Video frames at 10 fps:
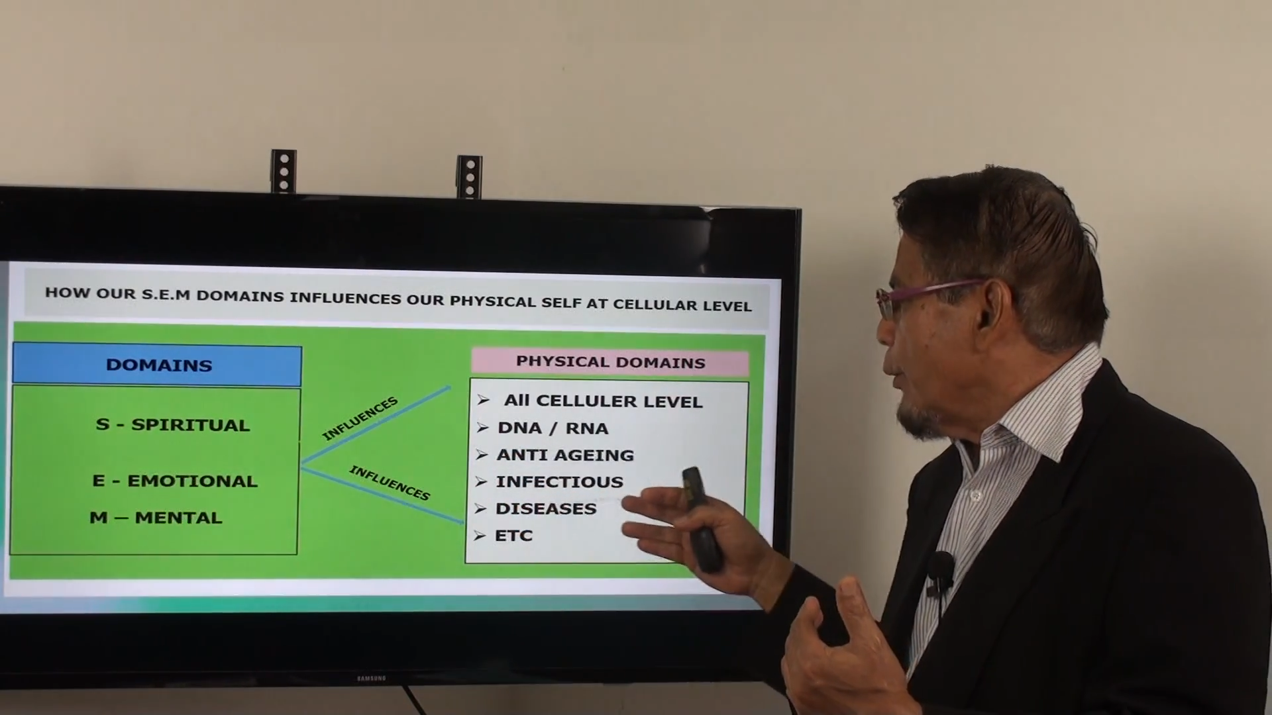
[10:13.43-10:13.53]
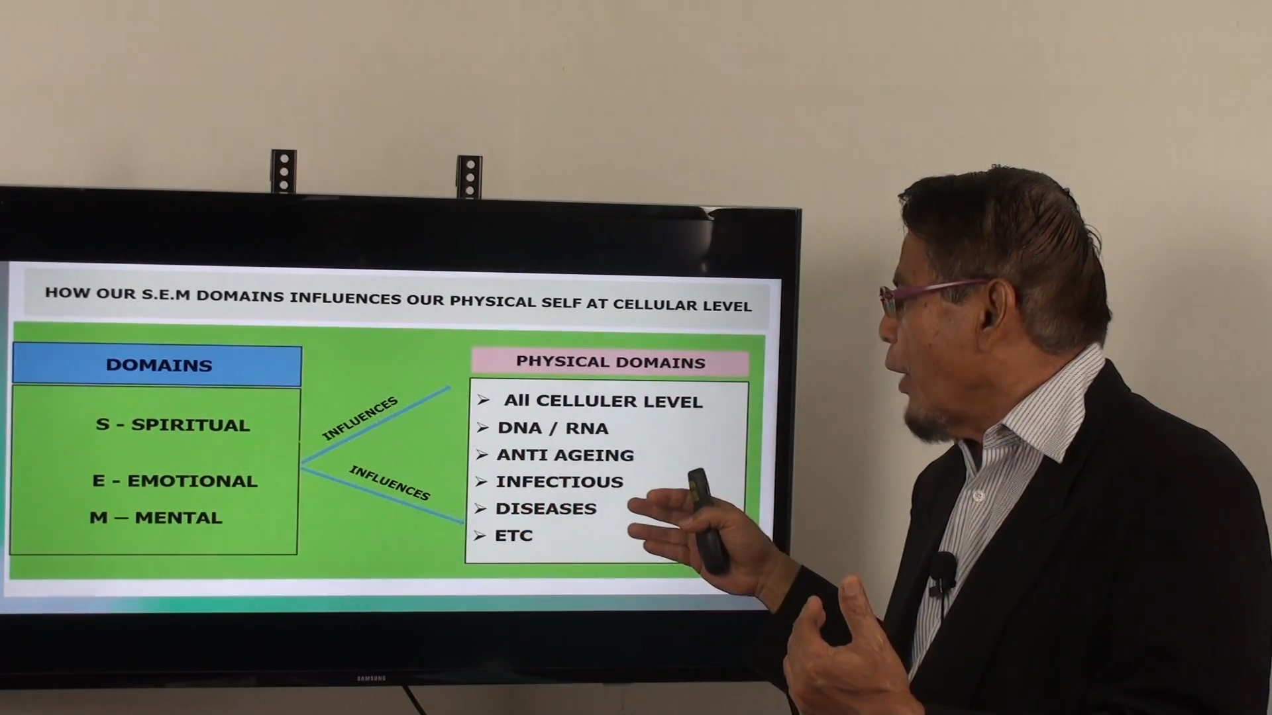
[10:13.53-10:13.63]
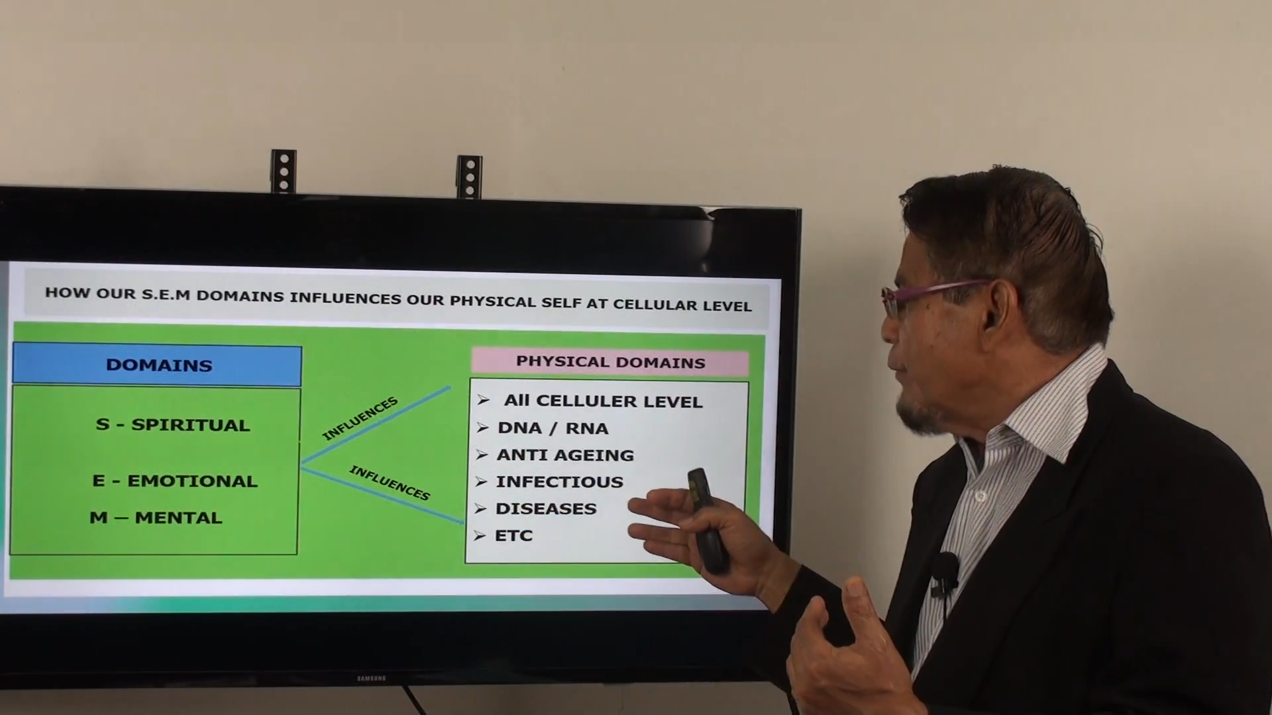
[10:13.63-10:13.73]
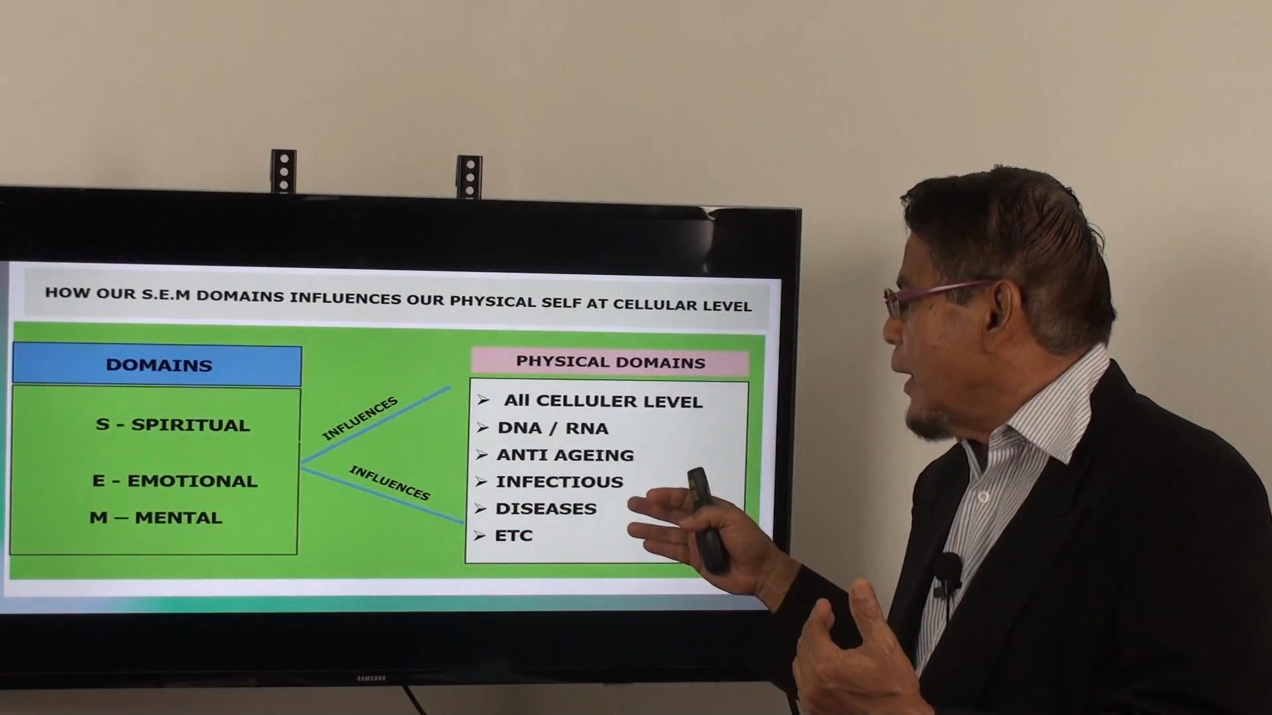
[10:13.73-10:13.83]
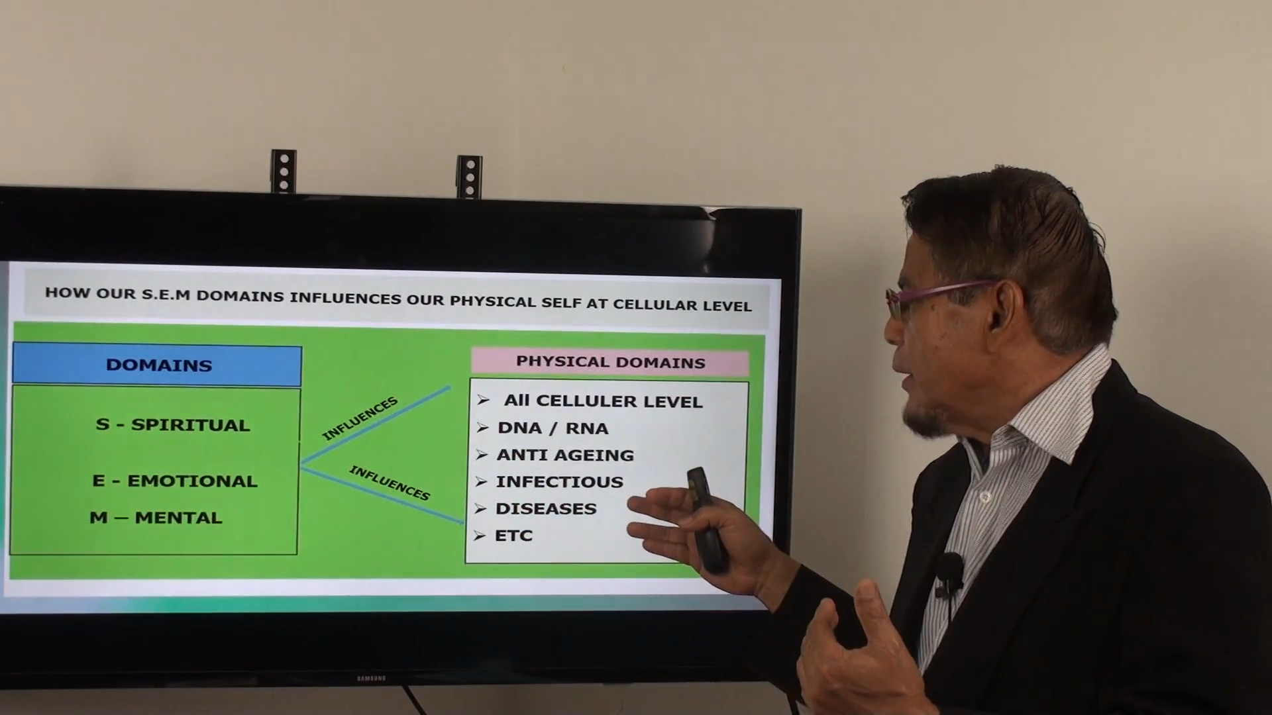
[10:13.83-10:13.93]

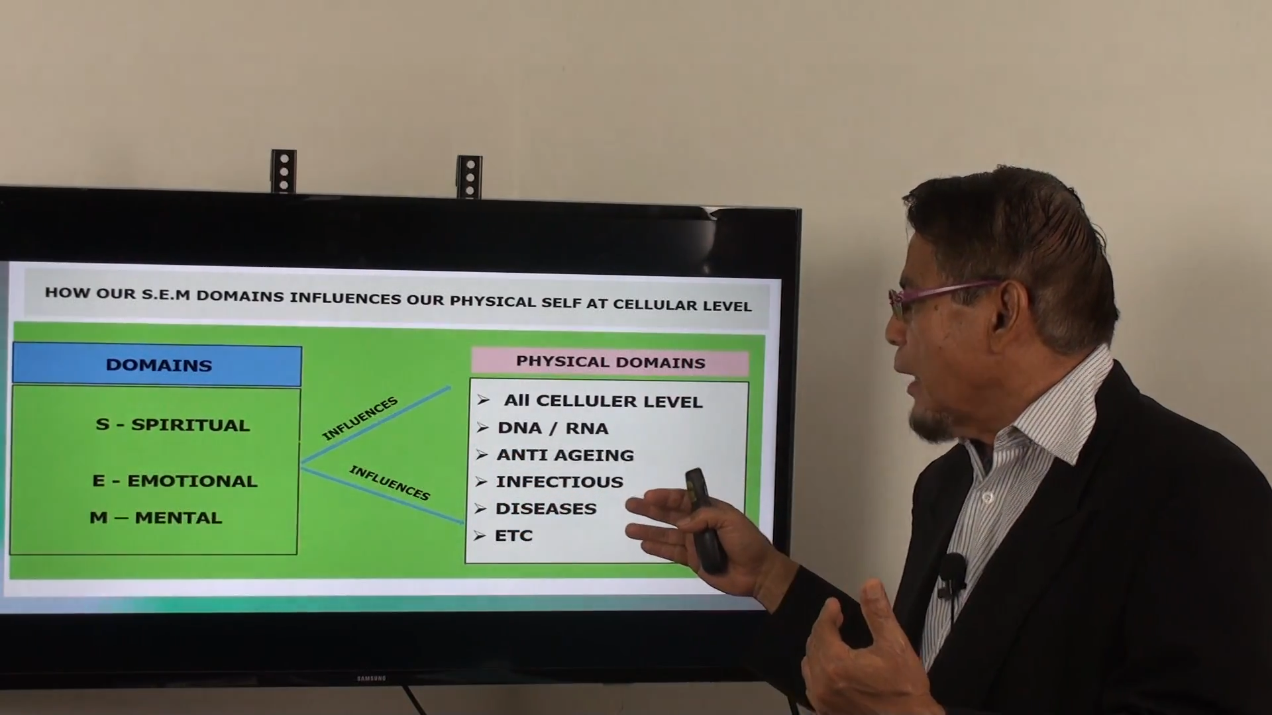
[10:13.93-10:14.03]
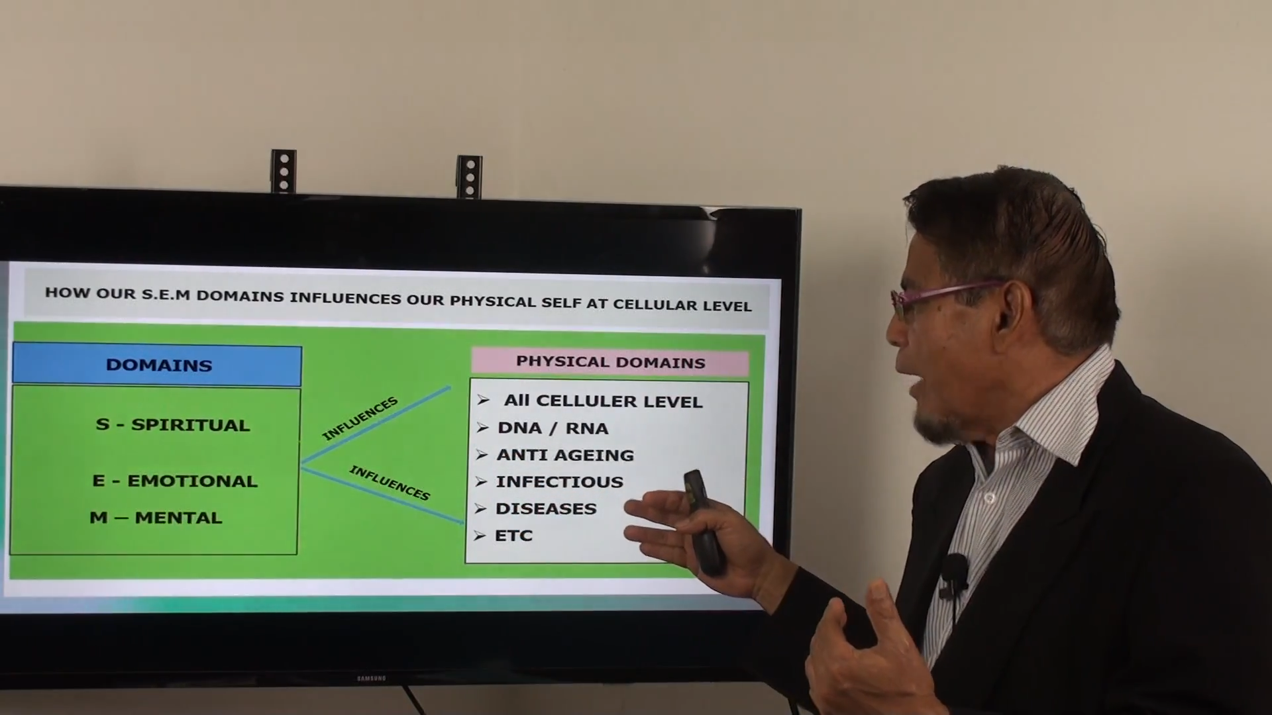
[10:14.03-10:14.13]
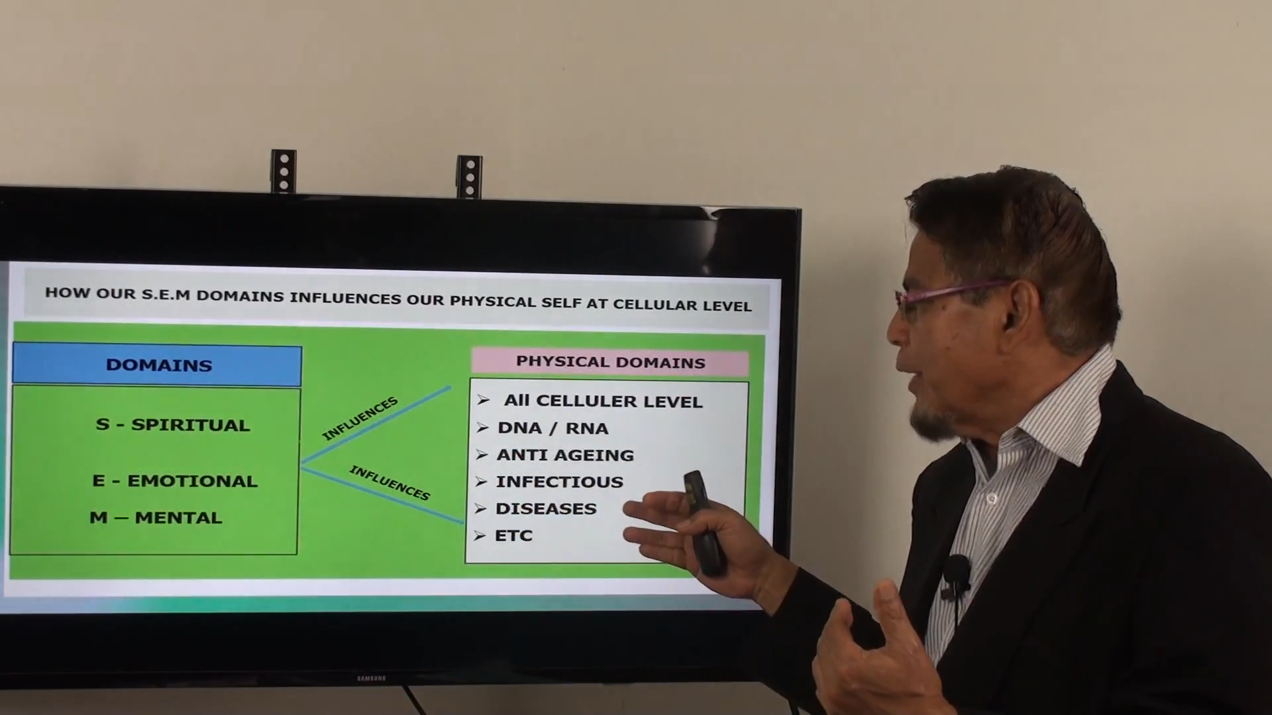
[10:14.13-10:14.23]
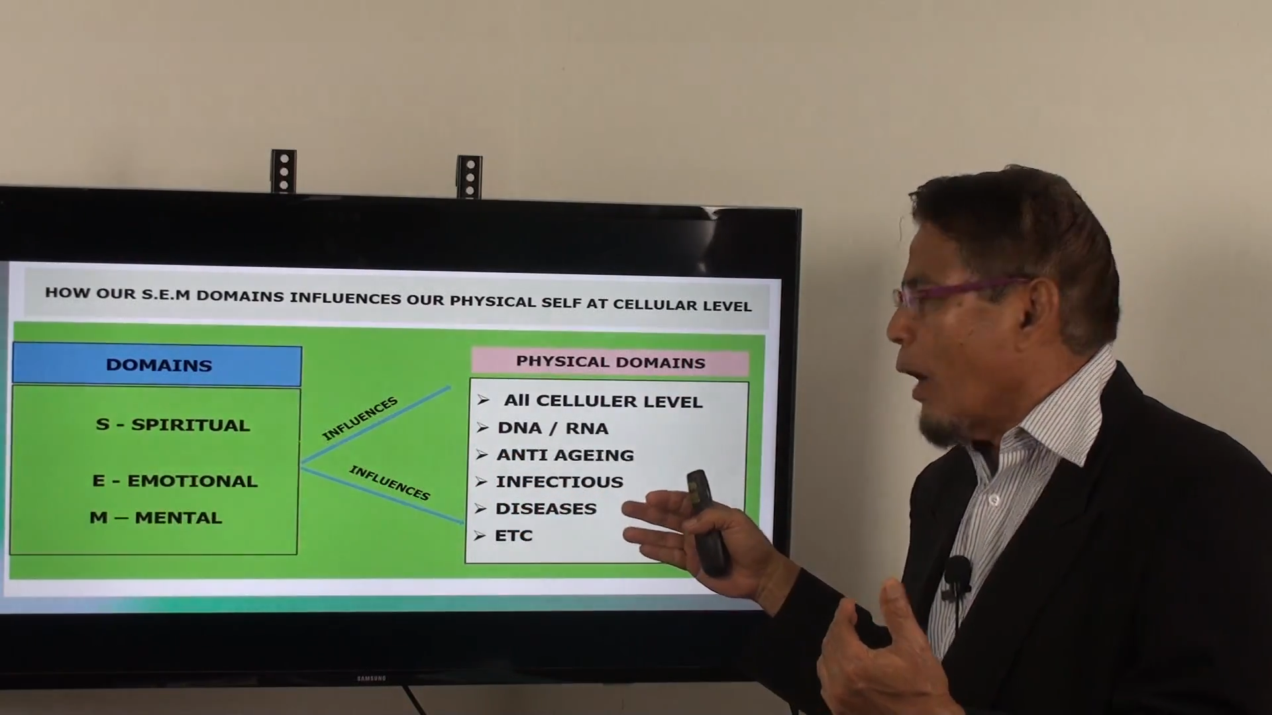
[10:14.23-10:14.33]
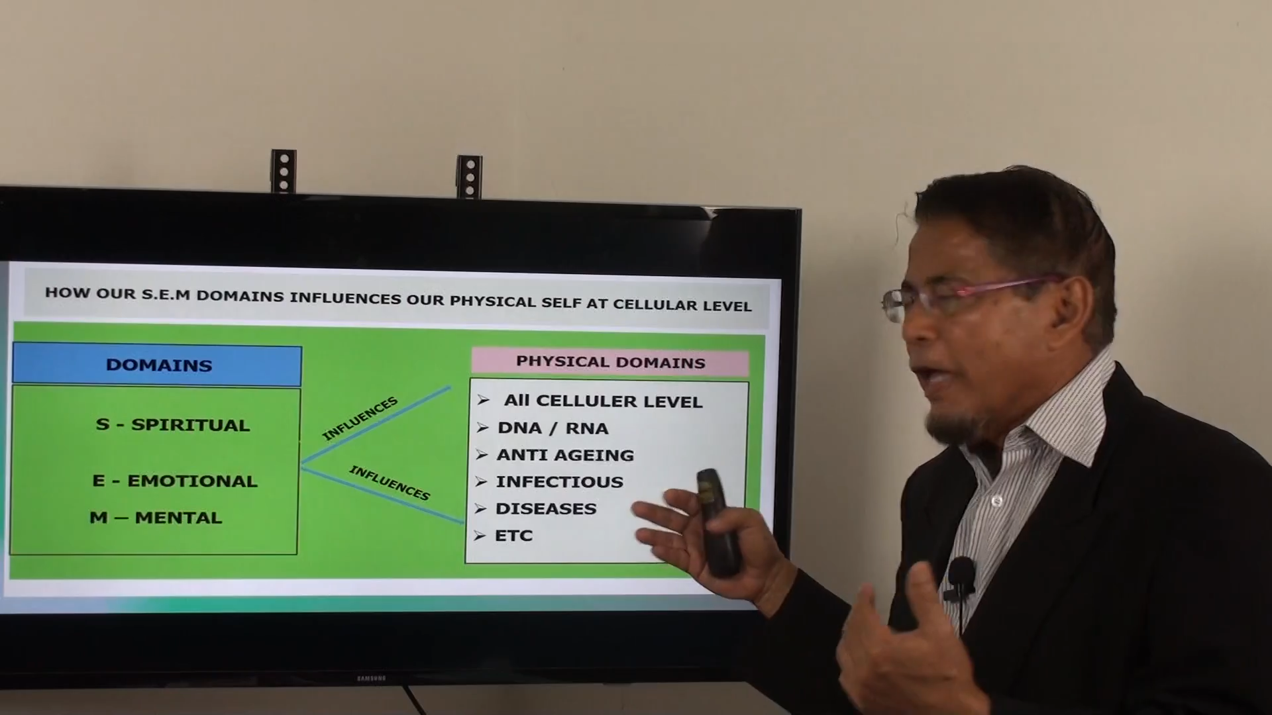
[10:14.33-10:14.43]
overcoming